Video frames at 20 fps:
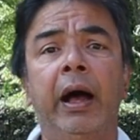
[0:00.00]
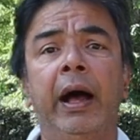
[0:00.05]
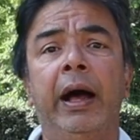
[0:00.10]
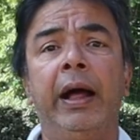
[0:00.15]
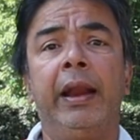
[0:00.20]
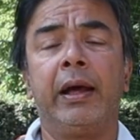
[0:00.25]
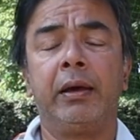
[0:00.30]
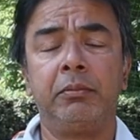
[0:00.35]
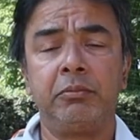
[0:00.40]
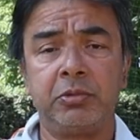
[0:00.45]

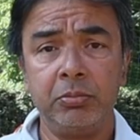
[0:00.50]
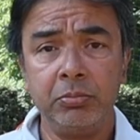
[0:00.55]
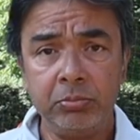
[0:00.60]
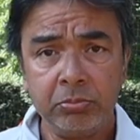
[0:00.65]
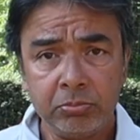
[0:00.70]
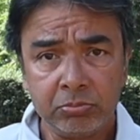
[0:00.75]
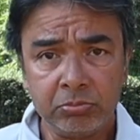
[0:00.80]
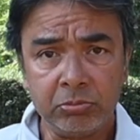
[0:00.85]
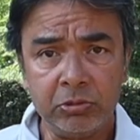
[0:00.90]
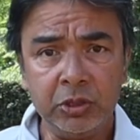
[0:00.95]
and I'm
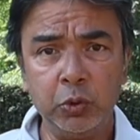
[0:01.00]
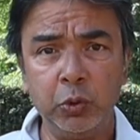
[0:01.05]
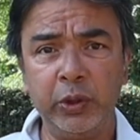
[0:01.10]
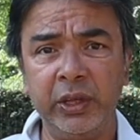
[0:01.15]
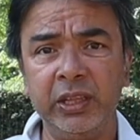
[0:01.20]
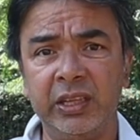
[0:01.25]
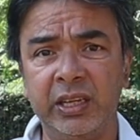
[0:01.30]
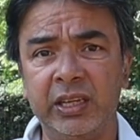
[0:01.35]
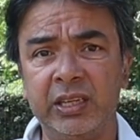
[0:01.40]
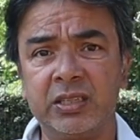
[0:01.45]

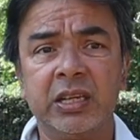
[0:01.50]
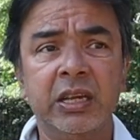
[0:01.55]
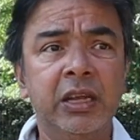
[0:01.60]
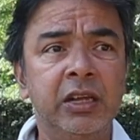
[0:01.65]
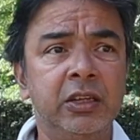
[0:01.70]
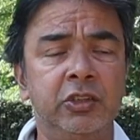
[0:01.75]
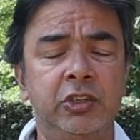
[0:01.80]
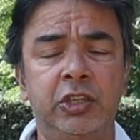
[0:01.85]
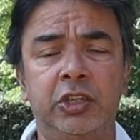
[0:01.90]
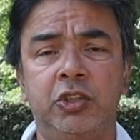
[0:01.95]
doing this
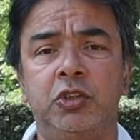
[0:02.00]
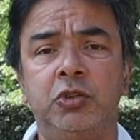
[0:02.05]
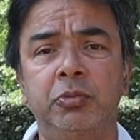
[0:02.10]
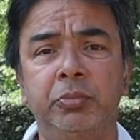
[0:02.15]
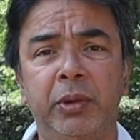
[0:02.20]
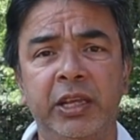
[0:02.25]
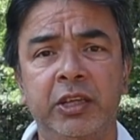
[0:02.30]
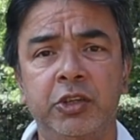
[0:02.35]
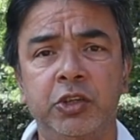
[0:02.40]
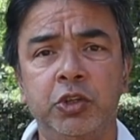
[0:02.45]
just to
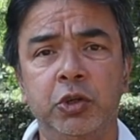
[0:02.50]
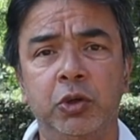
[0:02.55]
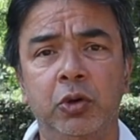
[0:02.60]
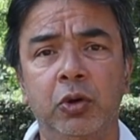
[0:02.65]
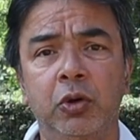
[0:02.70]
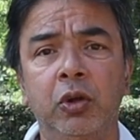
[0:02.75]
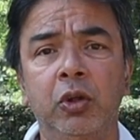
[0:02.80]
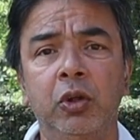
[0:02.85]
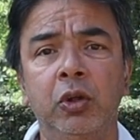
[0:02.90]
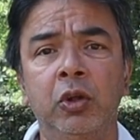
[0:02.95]
make
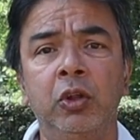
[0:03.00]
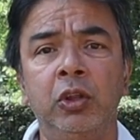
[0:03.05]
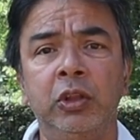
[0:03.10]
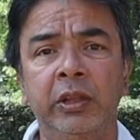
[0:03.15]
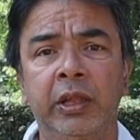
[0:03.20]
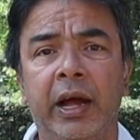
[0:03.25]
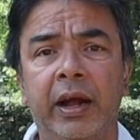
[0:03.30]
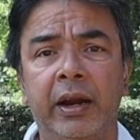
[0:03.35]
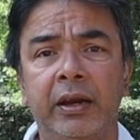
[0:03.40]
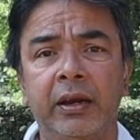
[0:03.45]
sure
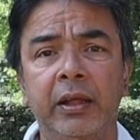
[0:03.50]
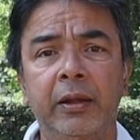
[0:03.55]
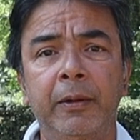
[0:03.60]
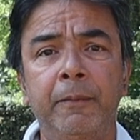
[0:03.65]
that